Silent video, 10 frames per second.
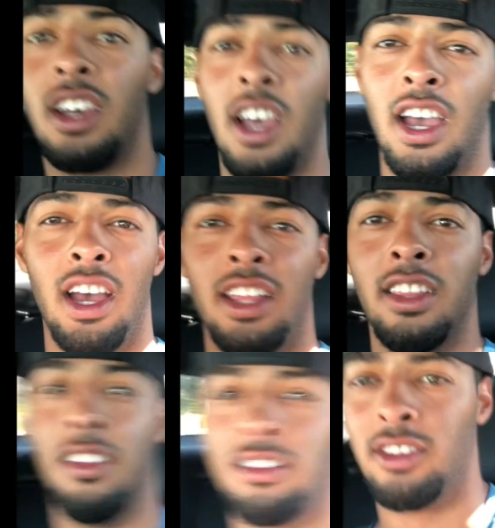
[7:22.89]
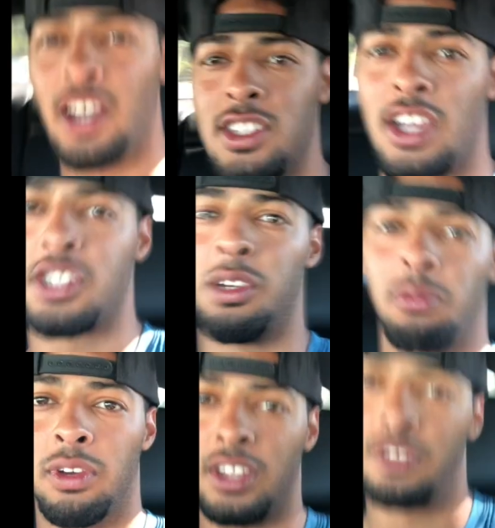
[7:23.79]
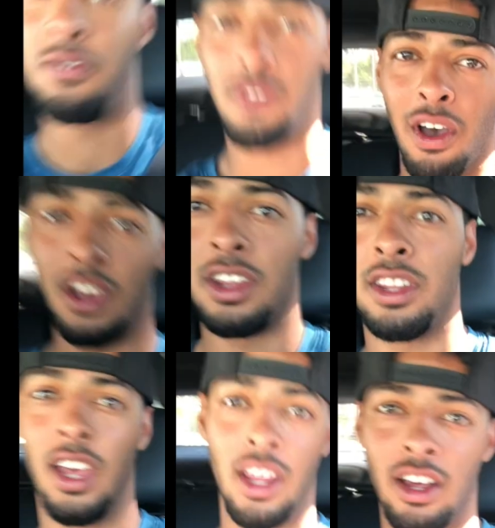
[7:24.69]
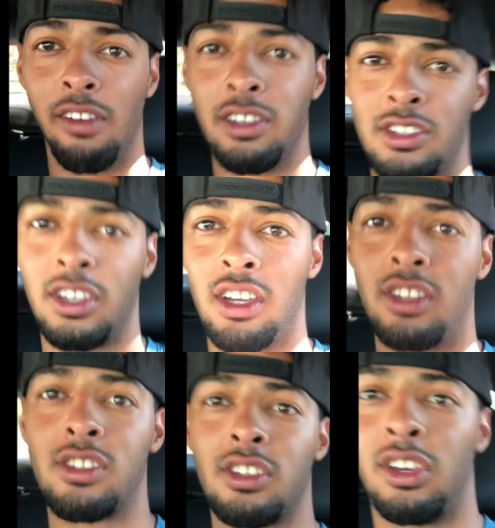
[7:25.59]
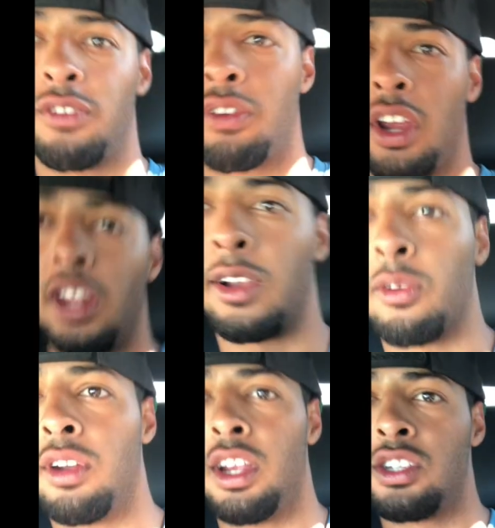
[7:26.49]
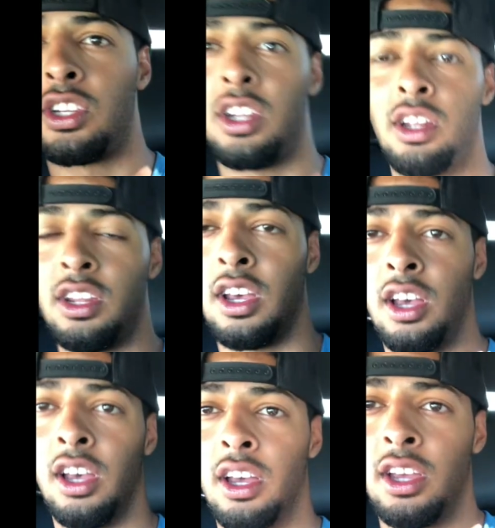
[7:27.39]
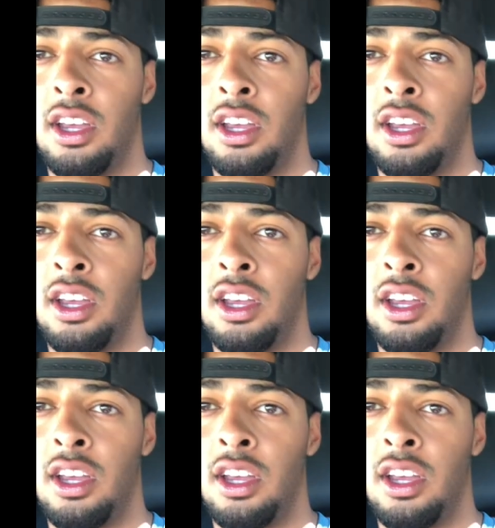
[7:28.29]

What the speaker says: and that's actually, it's fun, and obviously it's good for hand-eye coordination and